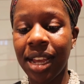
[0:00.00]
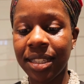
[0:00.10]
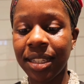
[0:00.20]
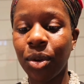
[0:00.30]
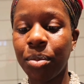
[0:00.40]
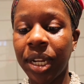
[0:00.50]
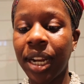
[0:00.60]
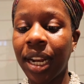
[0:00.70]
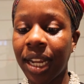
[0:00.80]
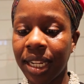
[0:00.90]
acid
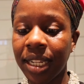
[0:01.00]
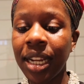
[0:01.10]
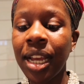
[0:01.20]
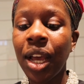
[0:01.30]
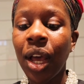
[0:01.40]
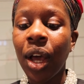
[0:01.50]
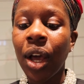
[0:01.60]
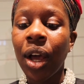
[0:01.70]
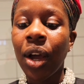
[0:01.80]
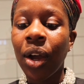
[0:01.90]
omega
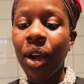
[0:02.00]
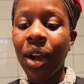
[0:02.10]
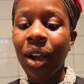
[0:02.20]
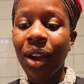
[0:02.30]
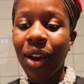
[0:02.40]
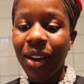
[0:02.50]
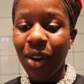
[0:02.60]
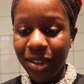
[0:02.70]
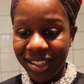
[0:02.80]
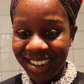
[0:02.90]
9
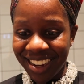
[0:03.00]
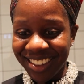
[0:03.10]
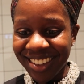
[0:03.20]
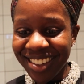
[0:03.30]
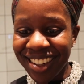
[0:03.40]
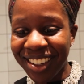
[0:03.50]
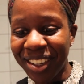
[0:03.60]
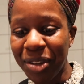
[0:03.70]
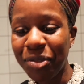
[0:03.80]
content